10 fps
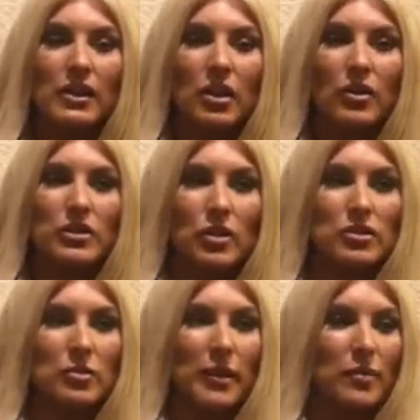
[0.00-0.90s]
you know, it's
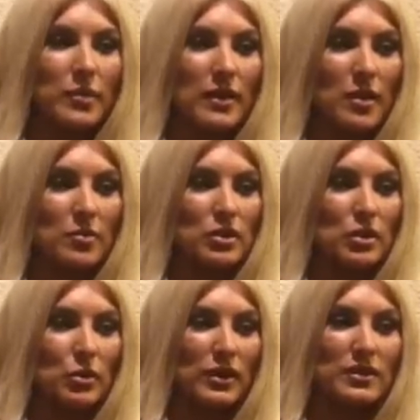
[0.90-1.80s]
also about being able
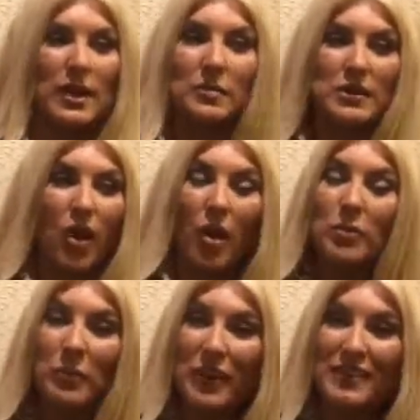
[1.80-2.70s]
to accept a
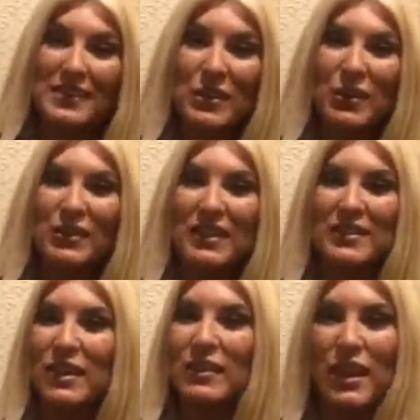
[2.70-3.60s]
compliment. You know,
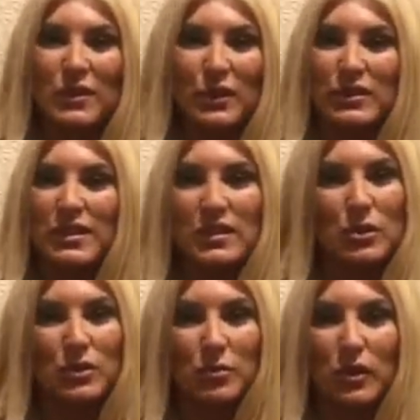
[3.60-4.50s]
a lot of girls get
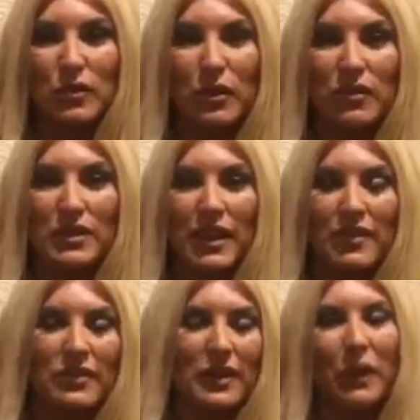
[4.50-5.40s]
told they're beautiful every day,
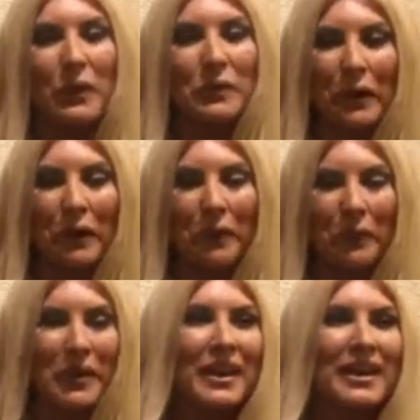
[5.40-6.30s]
and they're like, oh
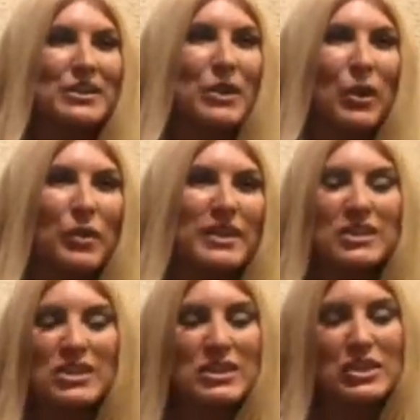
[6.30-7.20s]
no, you know,
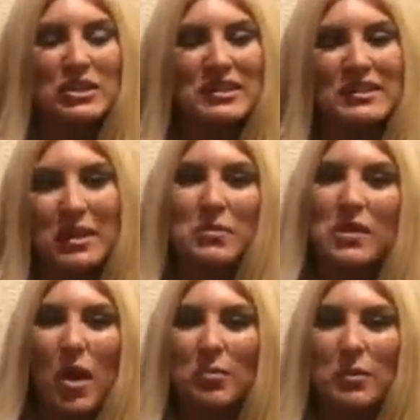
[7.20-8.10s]
just accept the
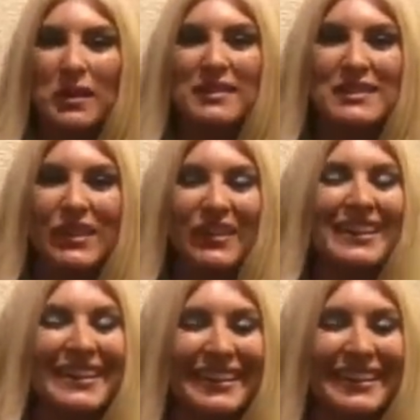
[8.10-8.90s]
compliment. So.